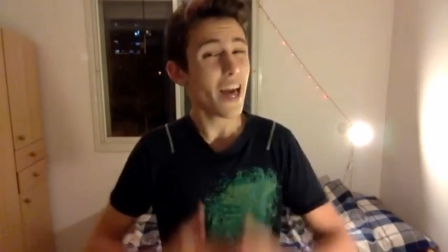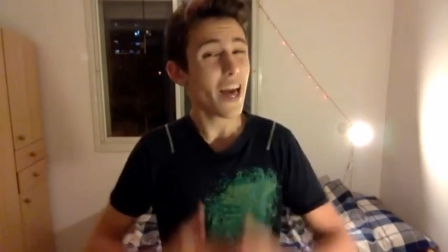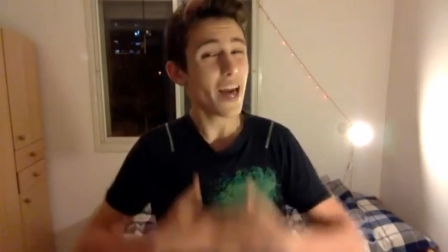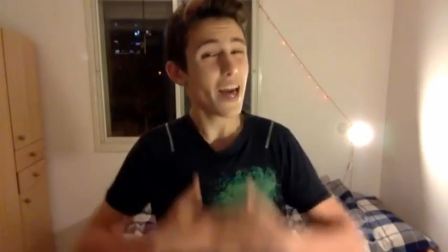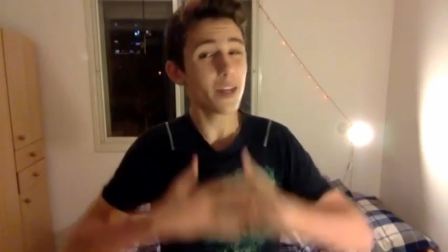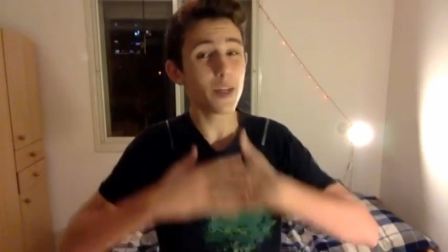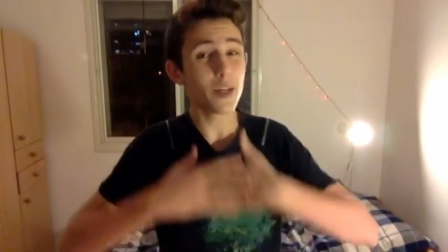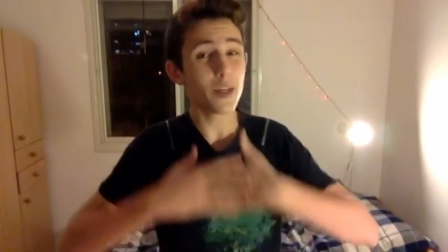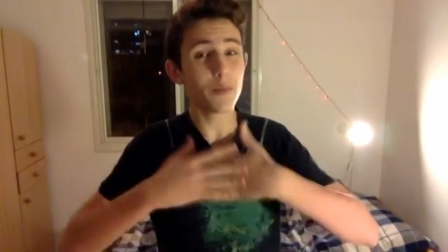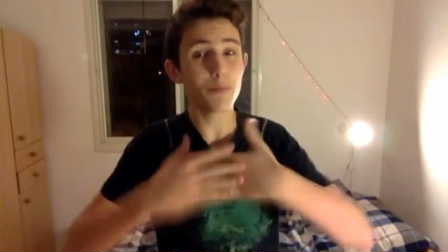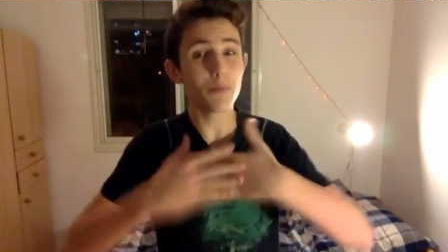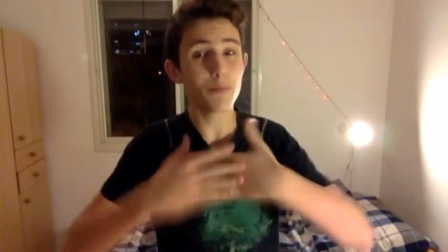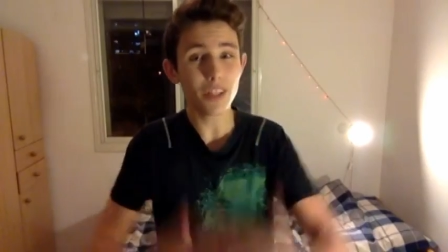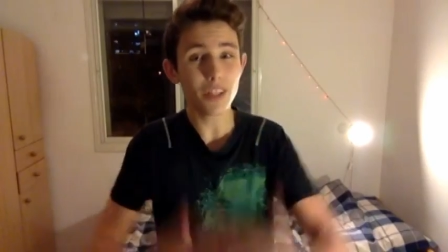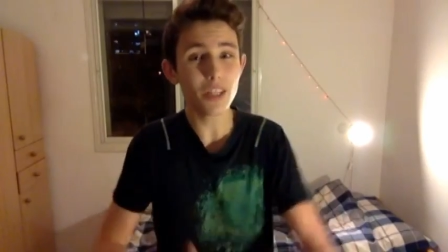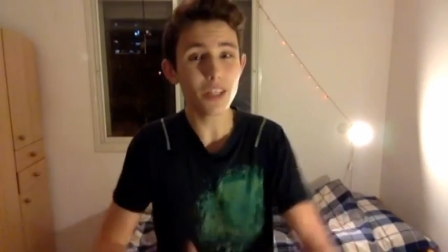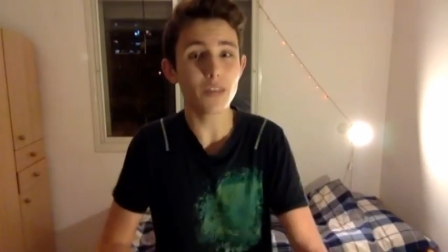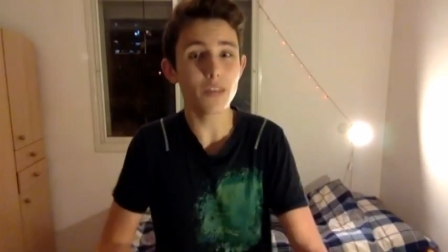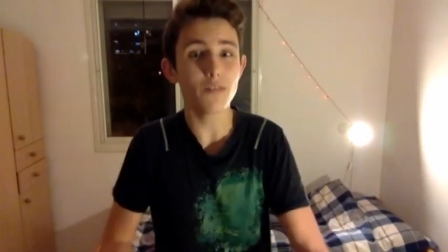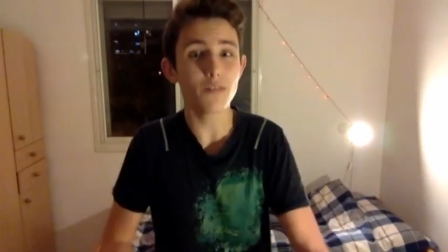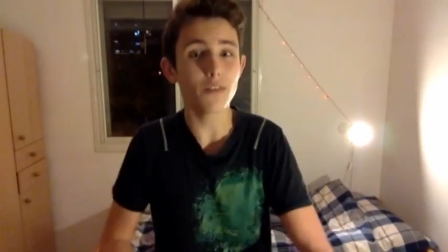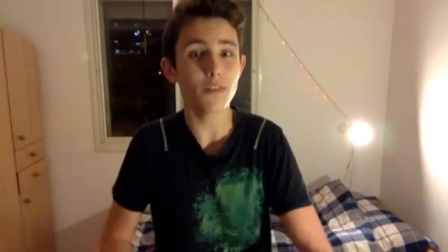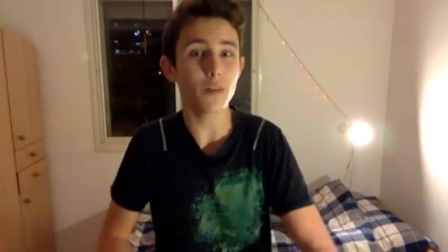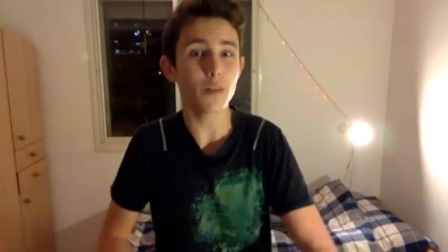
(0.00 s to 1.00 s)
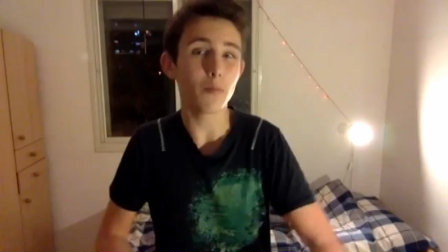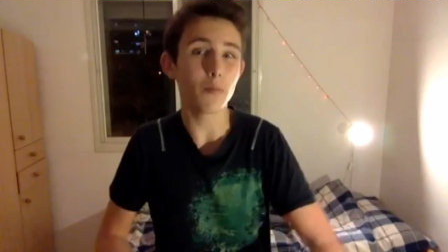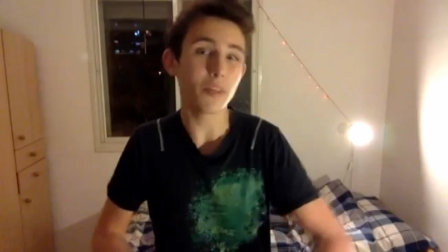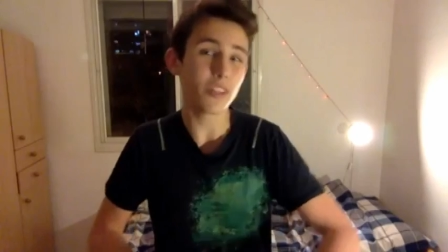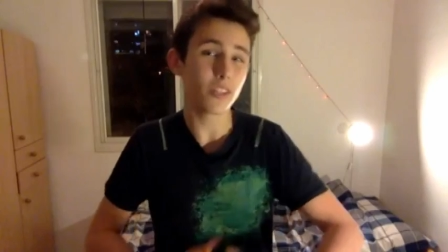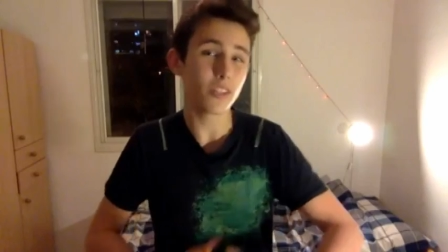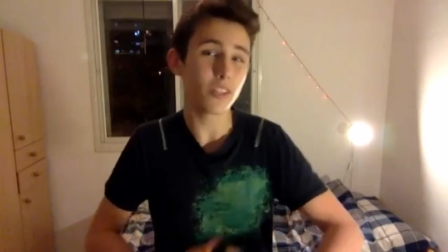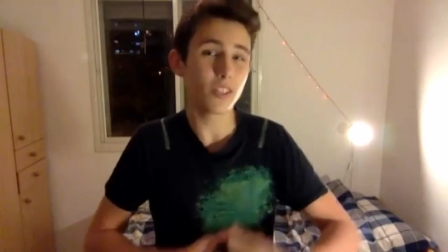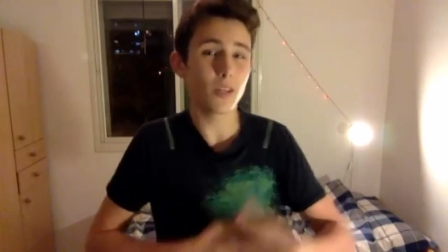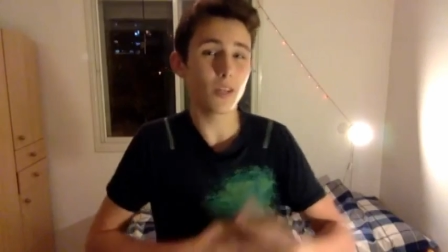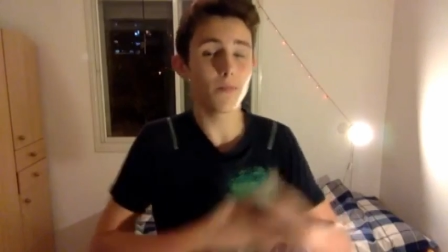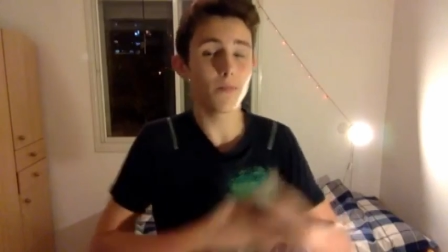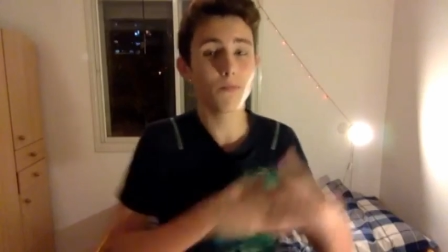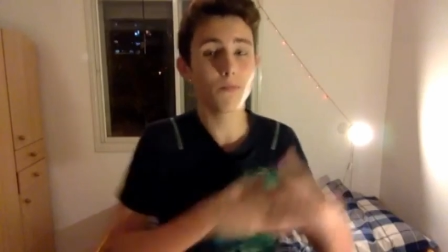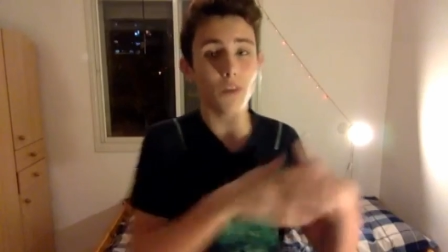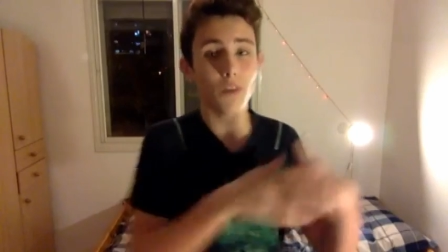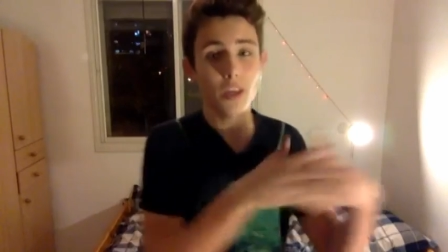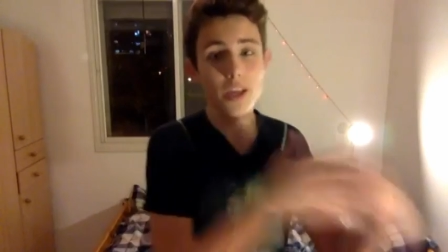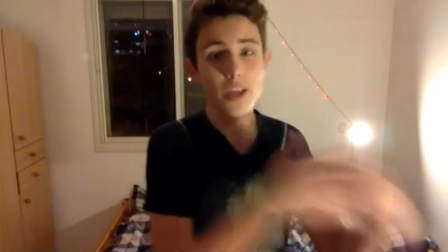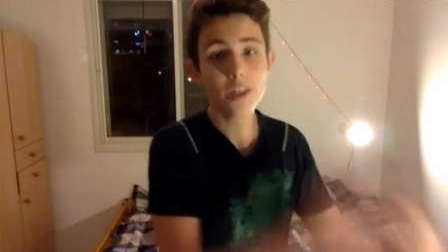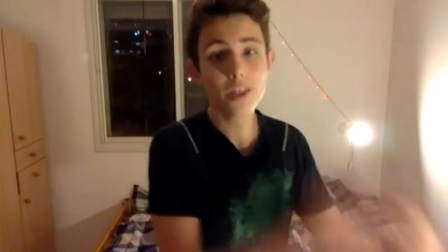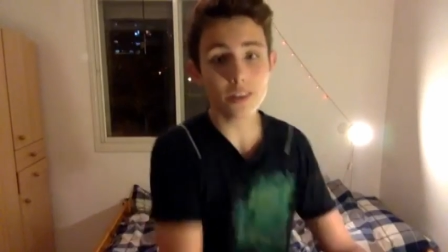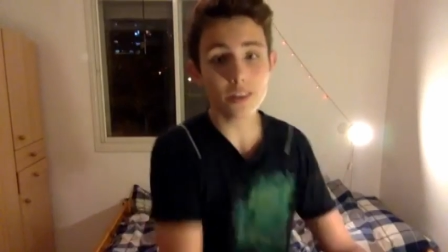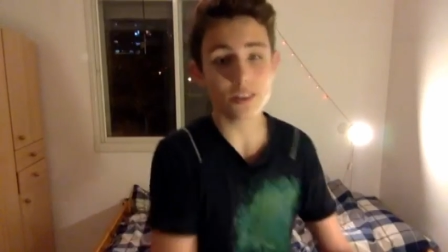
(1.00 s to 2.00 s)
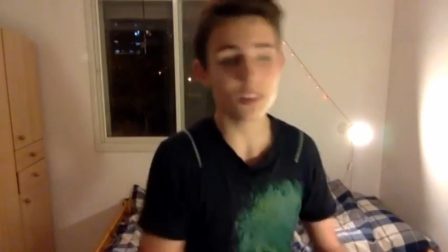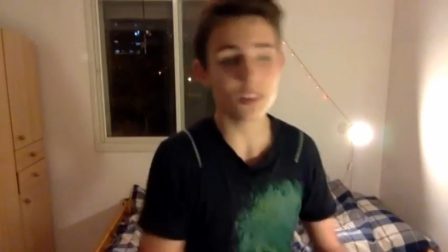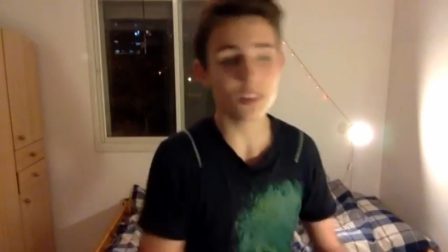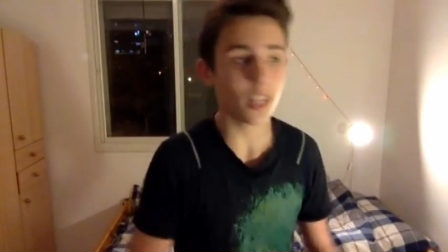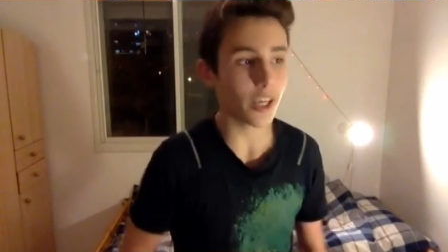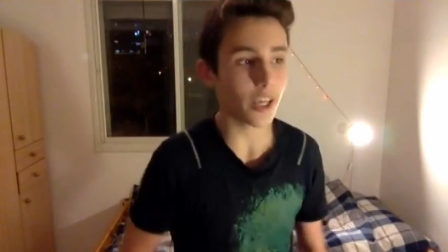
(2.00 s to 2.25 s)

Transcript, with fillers: And they believe it means something else,